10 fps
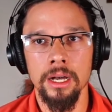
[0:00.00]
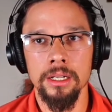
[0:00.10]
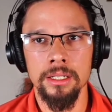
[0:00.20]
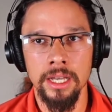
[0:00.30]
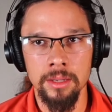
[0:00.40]

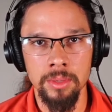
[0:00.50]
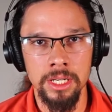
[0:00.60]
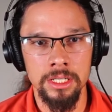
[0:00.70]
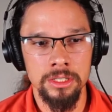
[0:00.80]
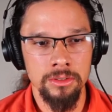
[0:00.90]

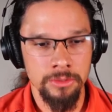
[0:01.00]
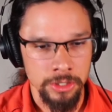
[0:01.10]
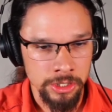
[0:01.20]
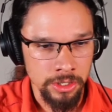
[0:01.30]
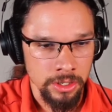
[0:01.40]
diabetes, for
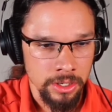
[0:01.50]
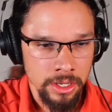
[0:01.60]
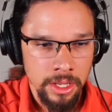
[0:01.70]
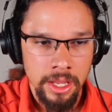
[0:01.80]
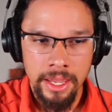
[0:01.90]
sure.
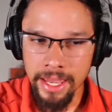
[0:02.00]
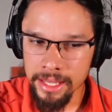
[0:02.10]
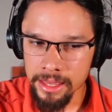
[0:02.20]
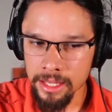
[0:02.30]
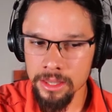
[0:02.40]

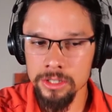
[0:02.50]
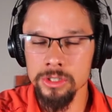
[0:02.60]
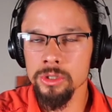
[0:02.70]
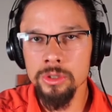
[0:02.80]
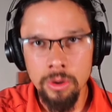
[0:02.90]
And there's
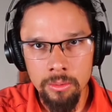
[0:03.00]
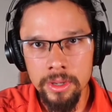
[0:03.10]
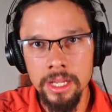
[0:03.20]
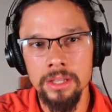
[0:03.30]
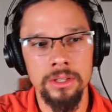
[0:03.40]
so
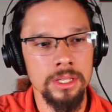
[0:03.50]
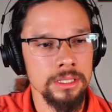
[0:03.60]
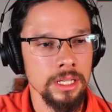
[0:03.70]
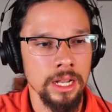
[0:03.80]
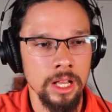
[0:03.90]
many other
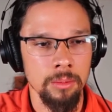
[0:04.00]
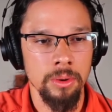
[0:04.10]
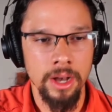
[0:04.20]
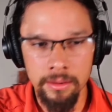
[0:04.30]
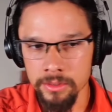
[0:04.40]
things that help.
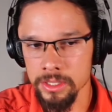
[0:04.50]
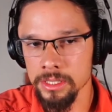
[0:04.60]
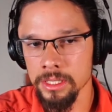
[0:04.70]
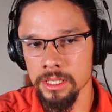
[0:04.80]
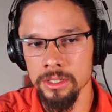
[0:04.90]

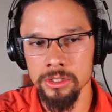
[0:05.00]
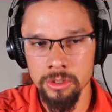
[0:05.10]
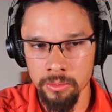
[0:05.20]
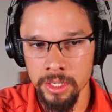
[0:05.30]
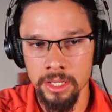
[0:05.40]
Obviously, there's
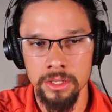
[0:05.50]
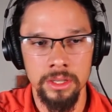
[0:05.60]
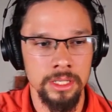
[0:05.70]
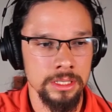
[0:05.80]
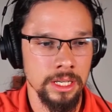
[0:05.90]
so many other
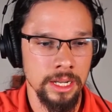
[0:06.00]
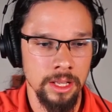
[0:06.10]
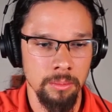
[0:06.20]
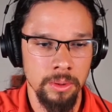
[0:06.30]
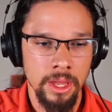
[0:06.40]
things that
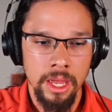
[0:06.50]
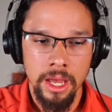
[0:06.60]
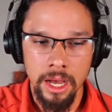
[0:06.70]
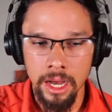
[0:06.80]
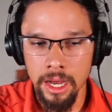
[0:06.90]
help.
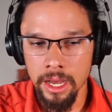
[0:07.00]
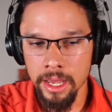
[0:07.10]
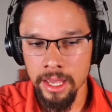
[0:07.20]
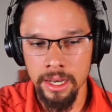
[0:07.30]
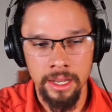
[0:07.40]

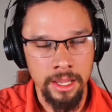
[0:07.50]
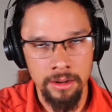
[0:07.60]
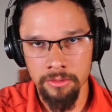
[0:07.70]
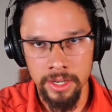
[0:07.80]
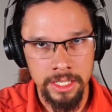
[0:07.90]
And
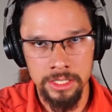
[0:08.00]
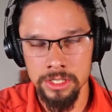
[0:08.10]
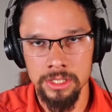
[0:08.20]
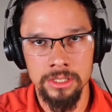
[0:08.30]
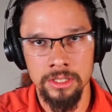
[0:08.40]
if I could
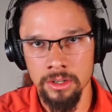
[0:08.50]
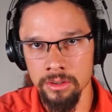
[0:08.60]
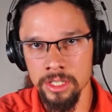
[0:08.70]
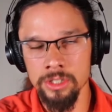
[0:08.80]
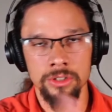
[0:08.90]
just,
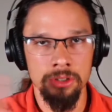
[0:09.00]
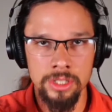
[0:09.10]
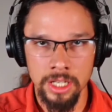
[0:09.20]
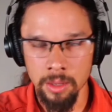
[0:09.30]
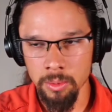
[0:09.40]
introduce
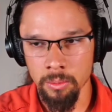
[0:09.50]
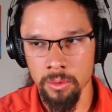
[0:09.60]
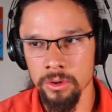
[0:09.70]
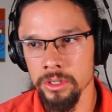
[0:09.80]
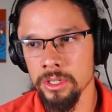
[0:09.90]
a couple
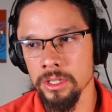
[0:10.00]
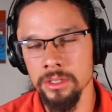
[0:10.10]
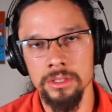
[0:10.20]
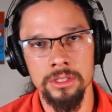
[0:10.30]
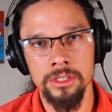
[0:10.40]
more to
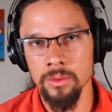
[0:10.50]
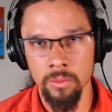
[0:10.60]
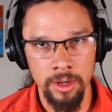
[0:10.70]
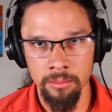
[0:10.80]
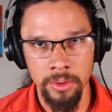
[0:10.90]
you just in
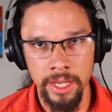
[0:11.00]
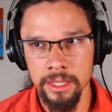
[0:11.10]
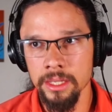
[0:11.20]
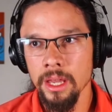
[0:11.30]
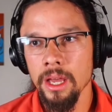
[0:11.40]
one breath,